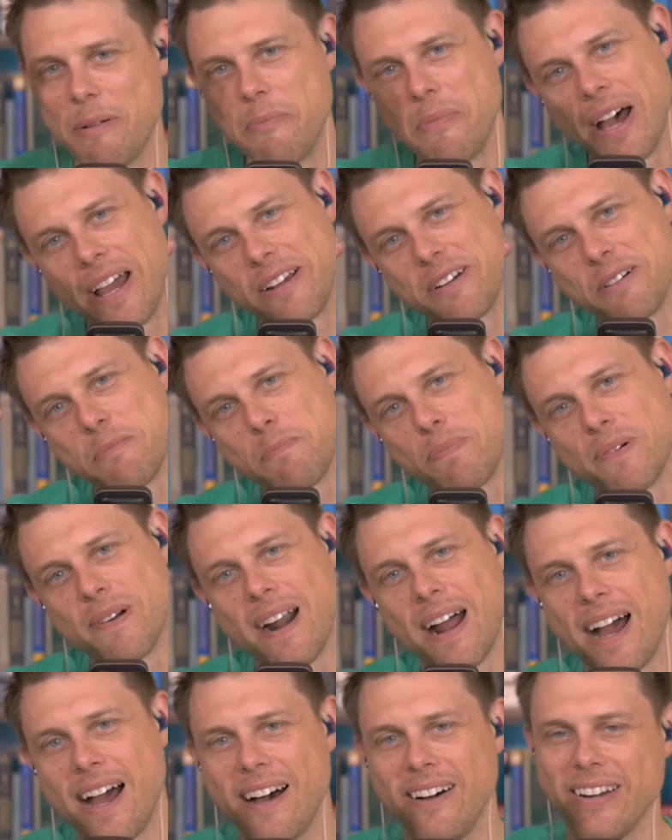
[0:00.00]
Michael Basement
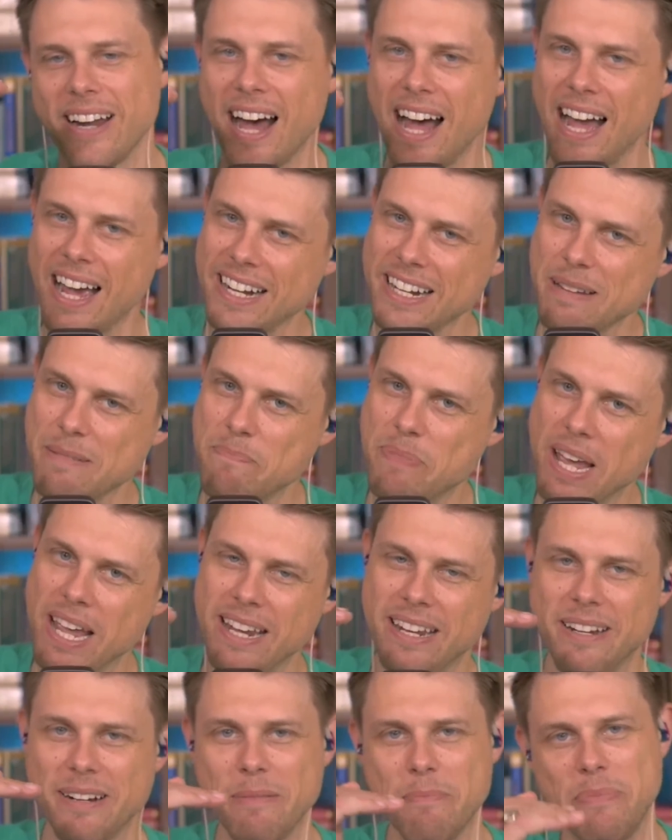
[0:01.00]
Brown, boys, Heidi
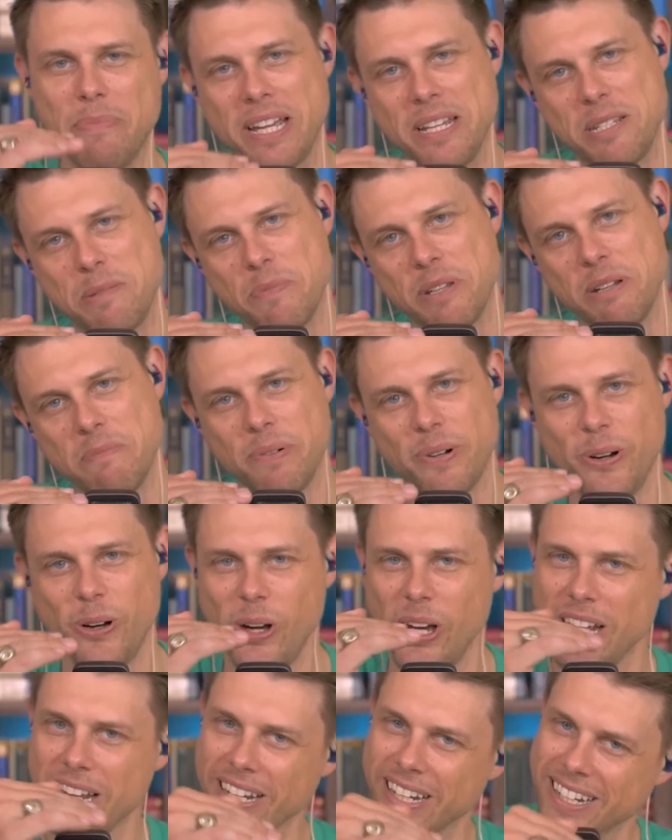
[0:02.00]
Baker, Basement
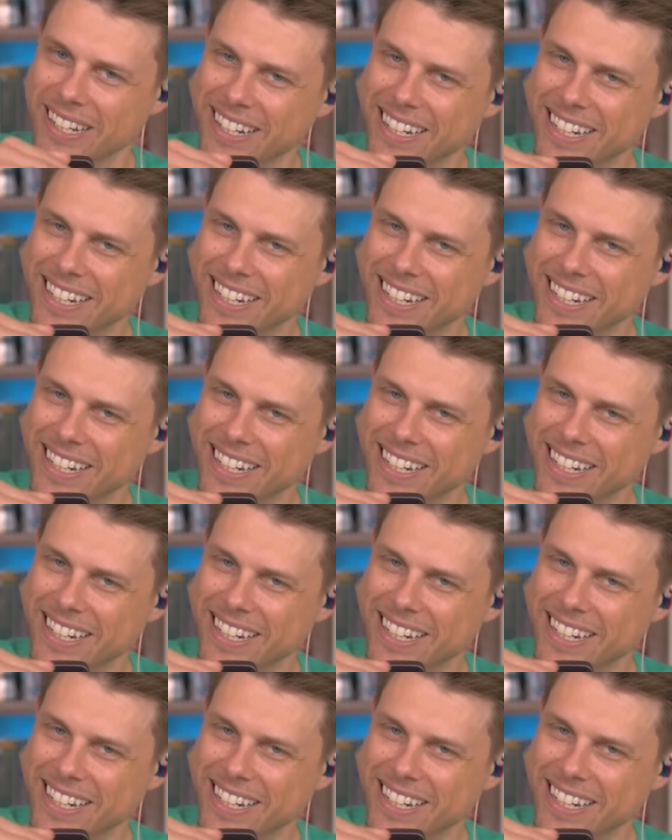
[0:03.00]
Boy.